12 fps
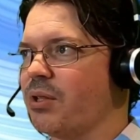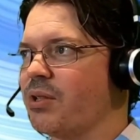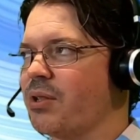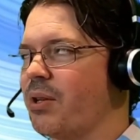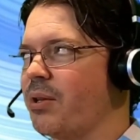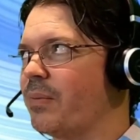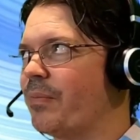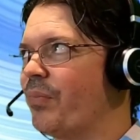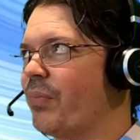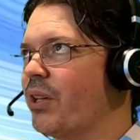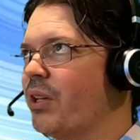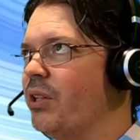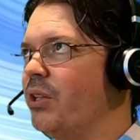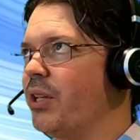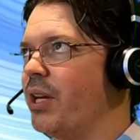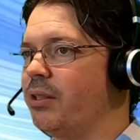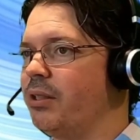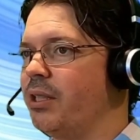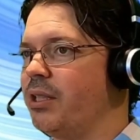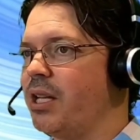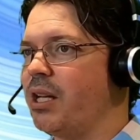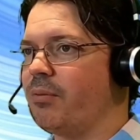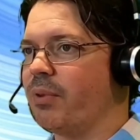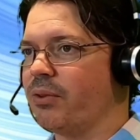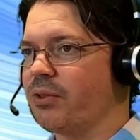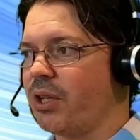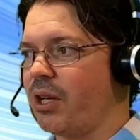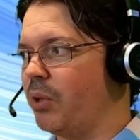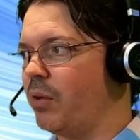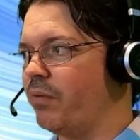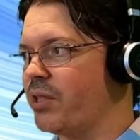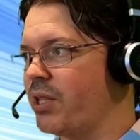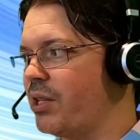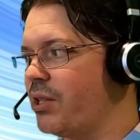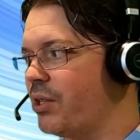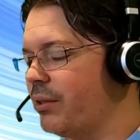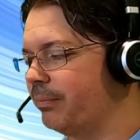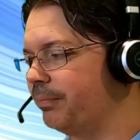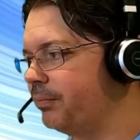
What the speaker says: So you can have a near real time conversation.